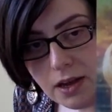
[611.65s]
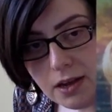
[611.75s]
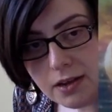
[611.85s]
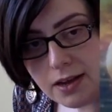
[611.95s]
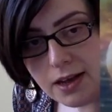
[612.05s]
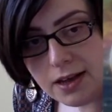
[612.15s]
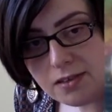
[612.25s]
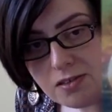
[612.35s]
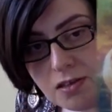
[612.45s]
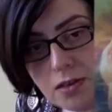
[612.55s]
Okay,
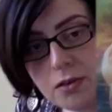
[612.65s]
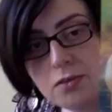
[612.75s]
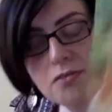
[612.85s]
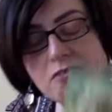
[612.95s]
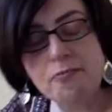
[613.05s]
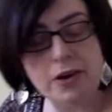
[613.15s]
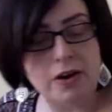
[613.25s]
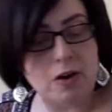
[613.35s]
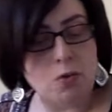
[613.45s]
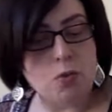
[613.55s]
so
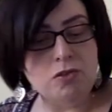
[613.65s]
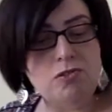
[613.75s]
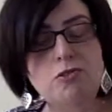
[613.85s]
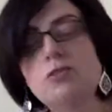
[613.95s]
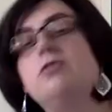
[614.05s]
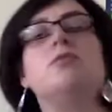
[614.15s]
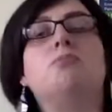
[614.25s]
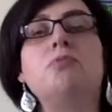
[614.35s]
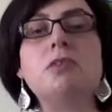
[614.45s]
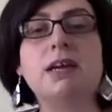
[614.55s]
Spirit wants you to
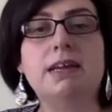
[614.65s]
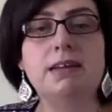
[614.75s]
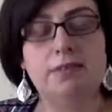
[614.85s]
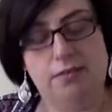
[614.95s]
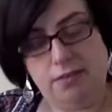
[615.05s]
breathe.